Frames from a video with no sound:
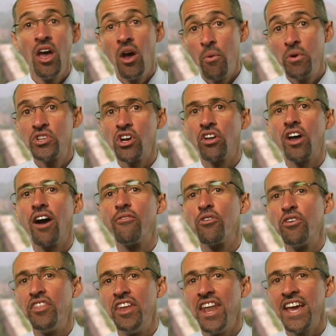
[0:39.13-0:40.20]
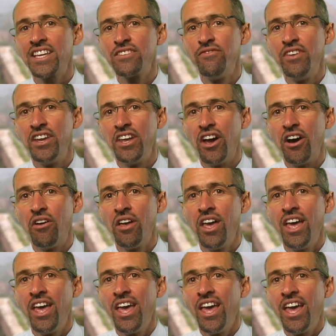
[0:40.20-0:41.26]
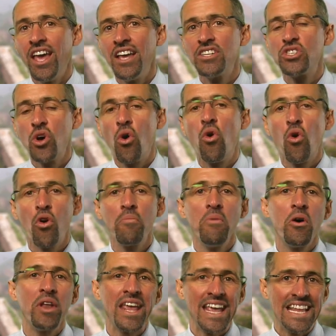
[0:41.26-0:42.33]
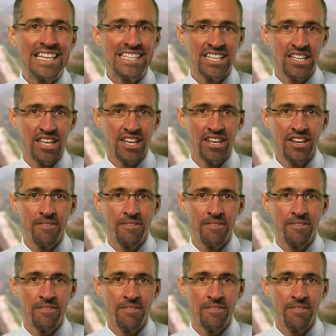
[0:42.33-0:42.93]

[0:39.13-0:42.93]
which I'll cover in the next video, is the hormone insulin.